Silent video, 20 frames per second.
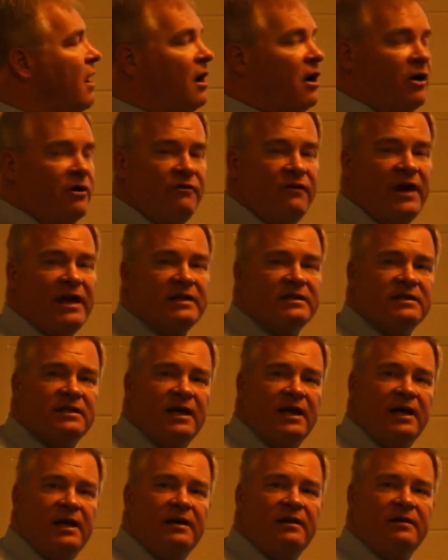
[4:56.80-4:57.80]
Our
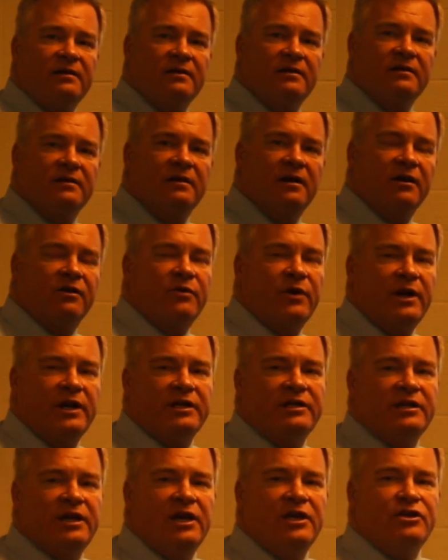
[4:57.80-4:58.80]
AdvancED
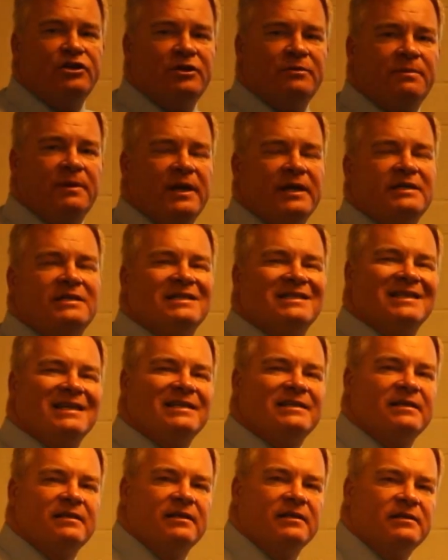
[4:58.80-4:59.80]
accreditation places
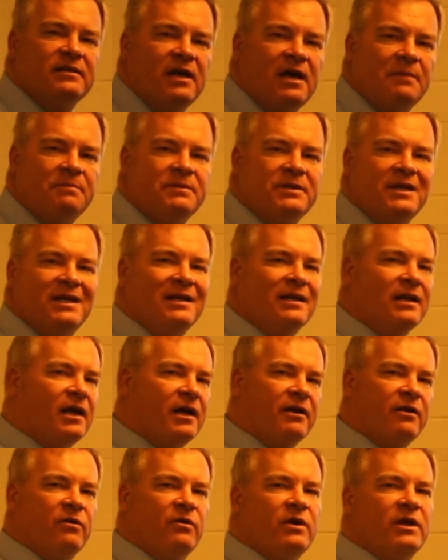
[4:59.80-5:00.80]
us in the top 10
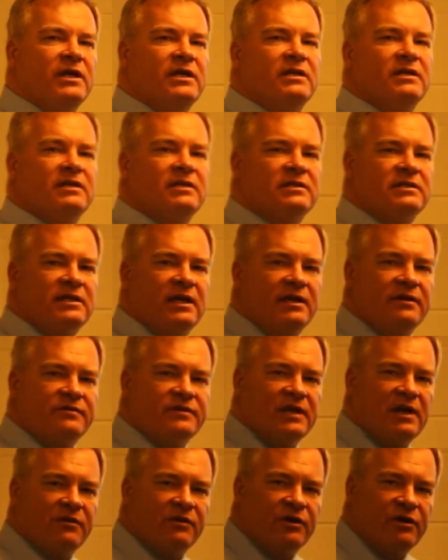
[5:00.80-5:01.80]
not only in the state of
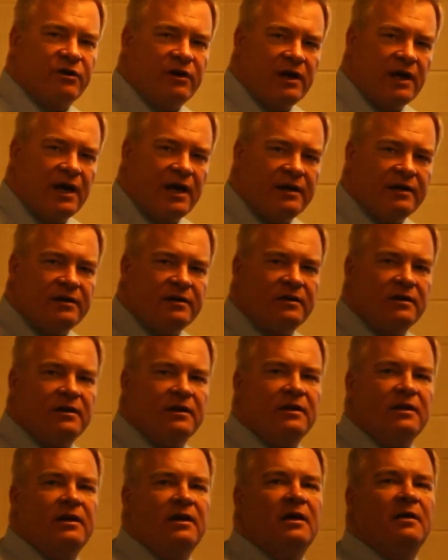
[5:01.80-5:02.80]
South Carolina,
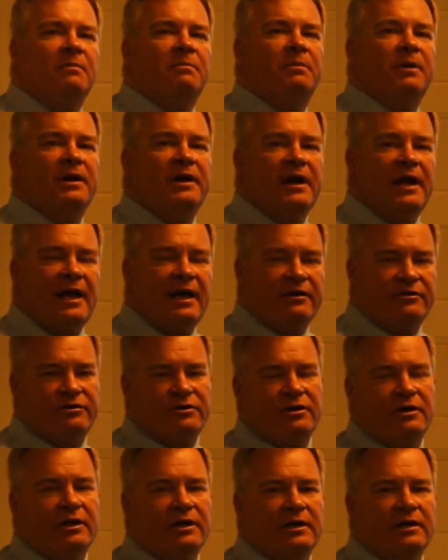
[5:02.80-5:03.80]
but
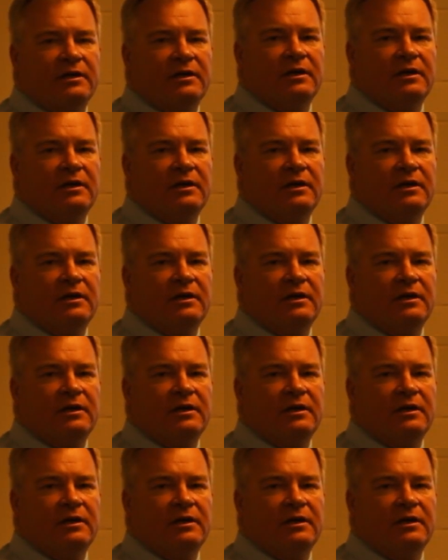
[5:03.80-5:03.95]
nationally.